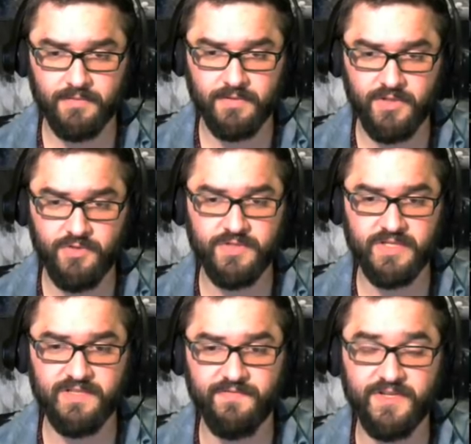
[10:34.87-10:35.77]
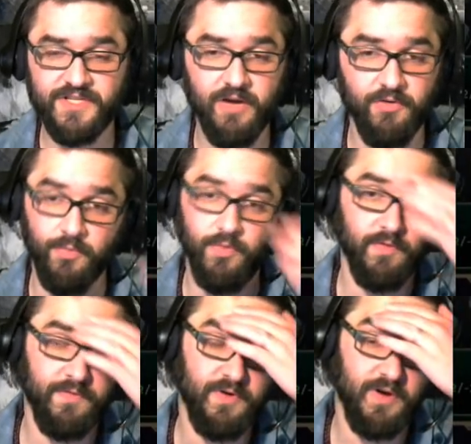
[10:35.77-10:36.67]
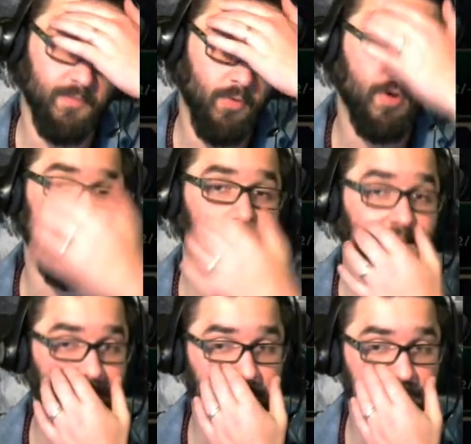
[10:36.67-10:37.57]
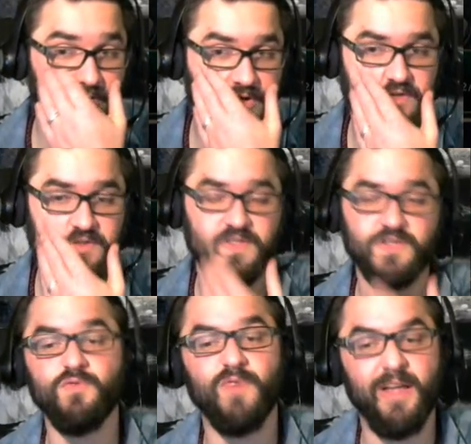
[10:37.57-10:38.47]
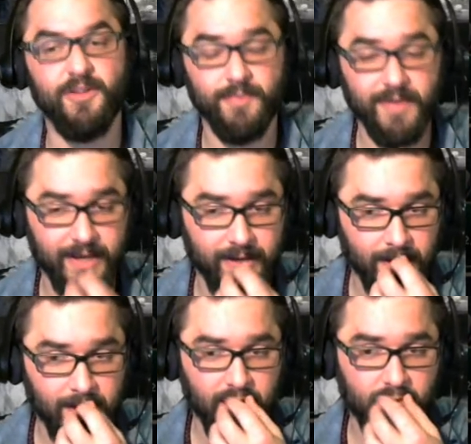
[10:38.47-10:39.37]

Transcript: use this to fish out removal for your more high value creatures that you'd rather play, in